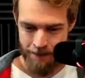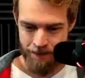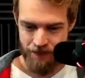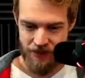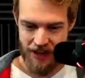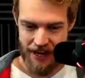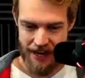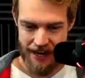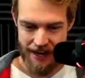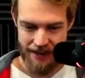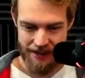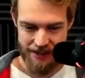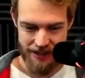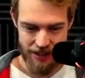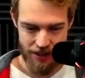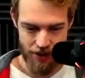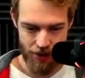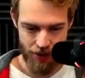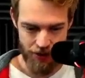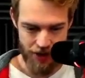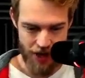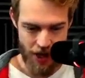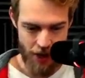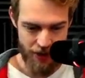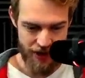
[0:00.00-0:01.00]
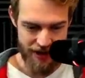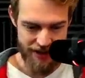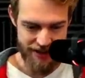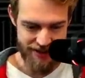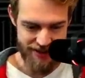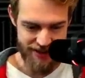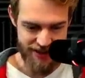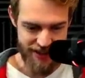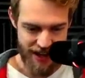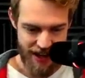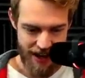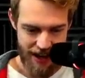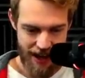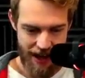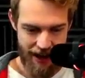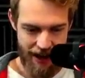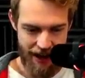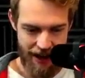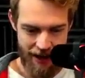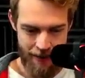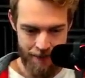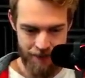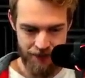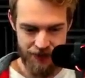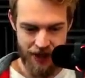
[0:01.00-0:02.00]
And you'll notice
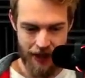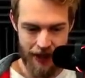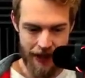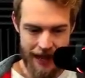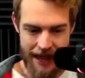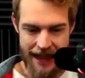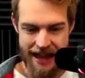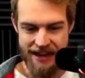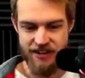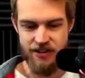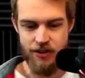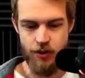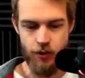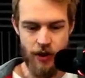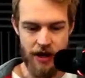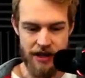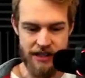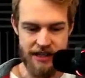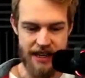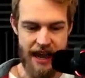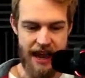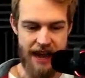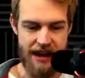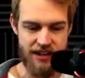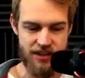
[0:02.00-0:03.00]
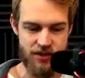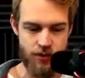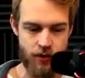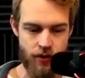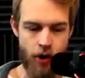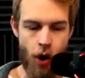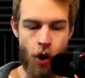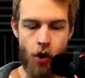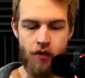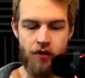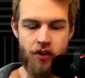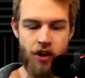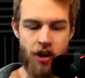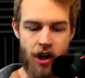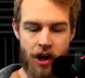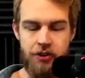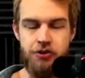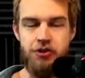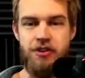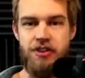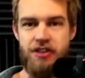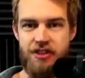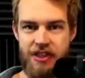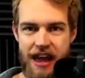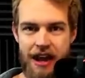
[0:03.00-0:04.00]
um, the last three attacks were over
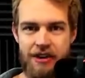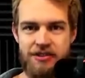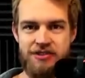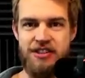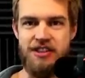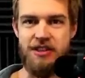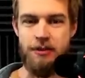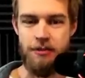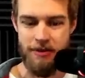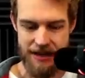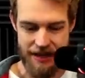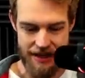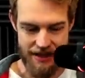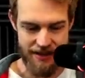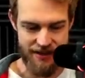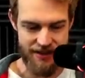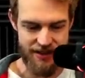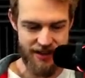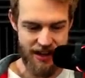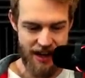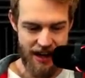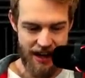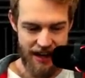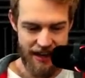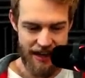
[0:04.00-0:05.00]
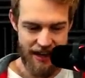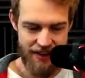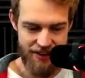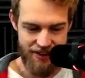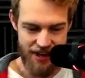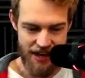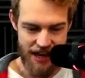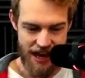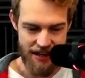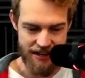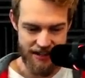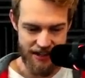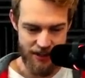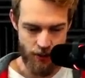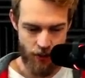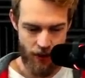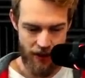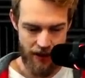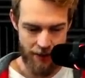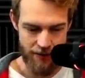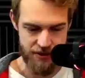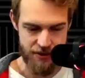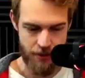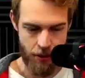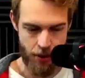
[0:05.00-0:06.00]
100,000 apiece. And I think I did one
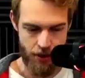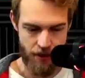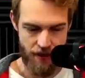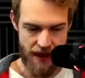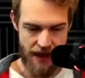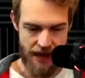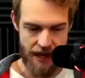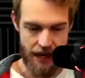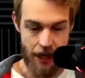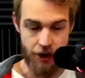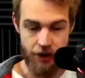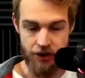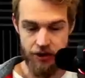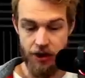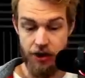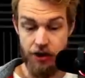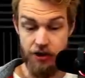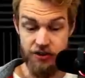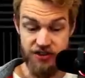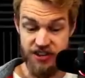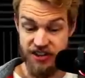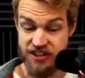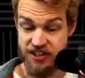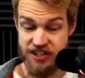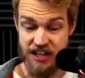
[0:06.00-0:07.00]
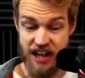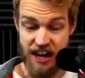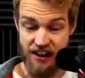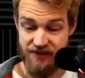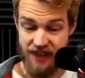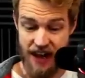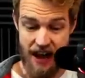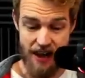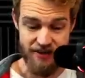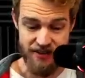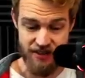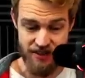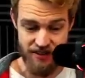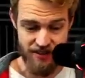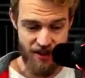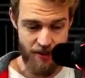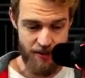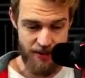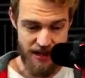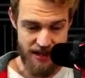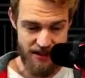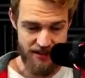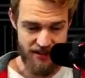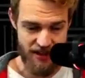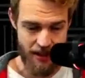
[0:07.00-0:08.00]
that was more than that, 100, 168,000
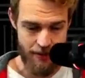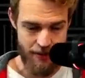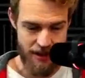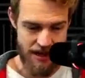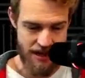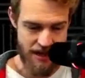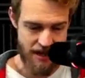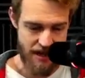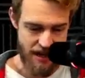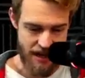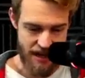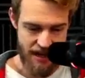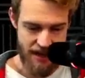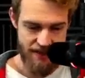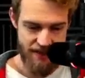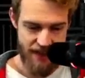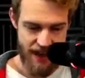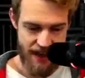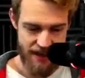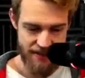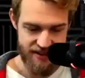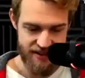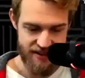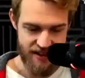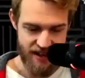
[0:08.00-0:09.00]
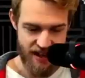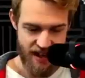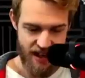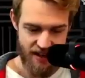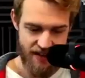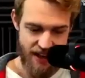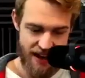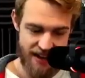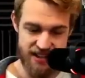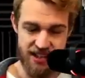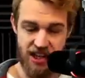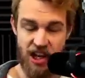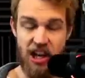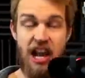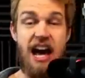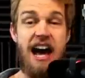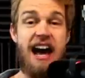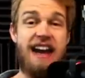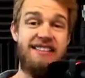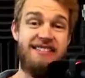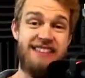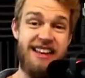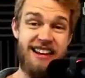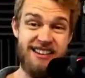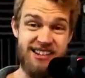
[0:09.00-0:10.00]
apiece. I mean, that is that is a
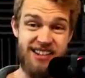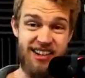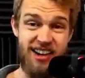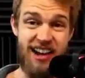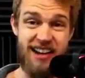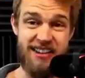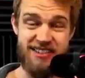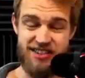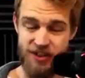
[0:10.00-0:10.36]
lot. That is a lot.